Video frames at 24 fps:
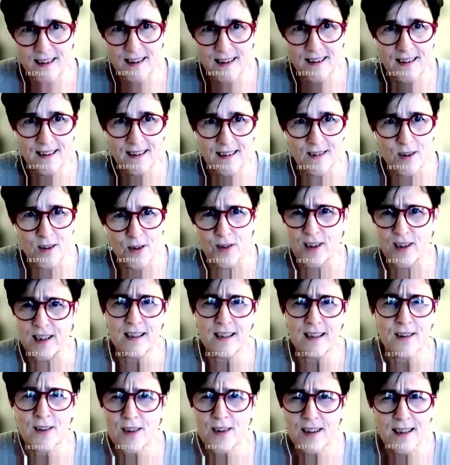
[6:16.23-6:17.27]
or
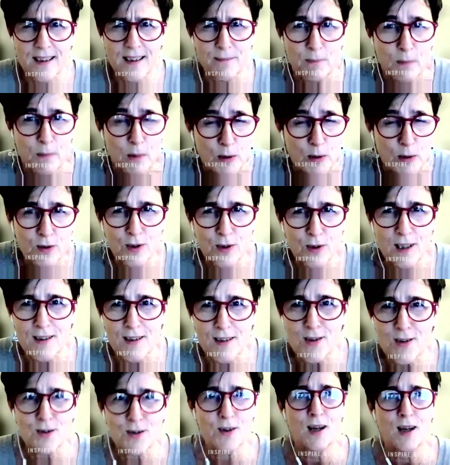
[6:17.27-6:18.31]
Dearden, I'm totally sure
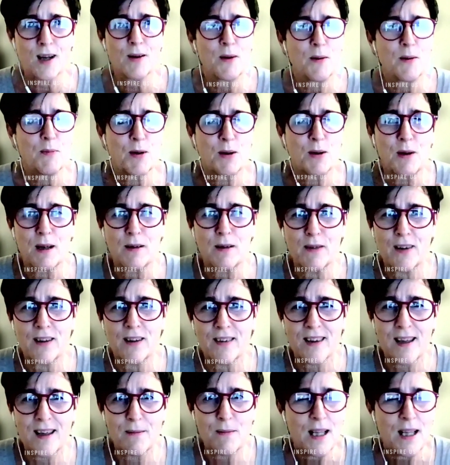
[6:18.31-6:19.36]
how he pronounces his
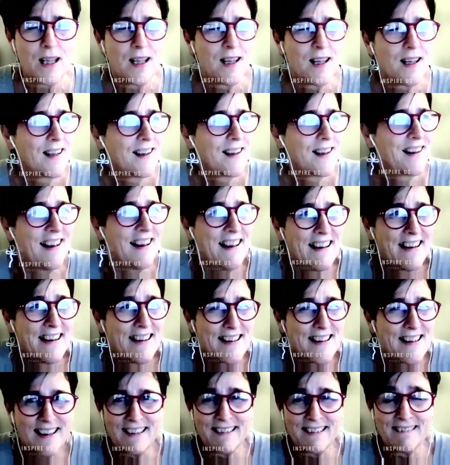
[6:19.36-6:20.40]
name.
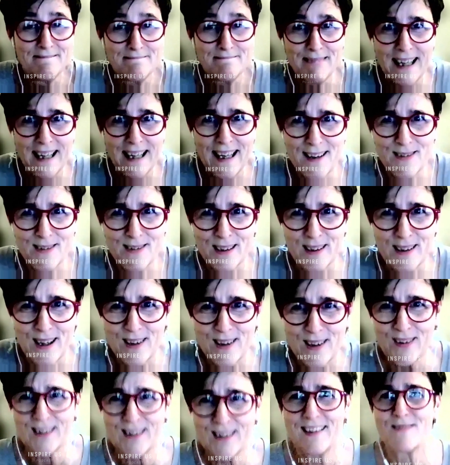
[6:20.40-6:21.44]
I haven't asked
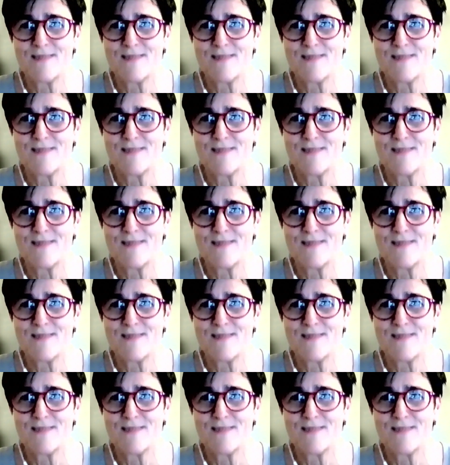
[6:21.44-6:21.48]
him.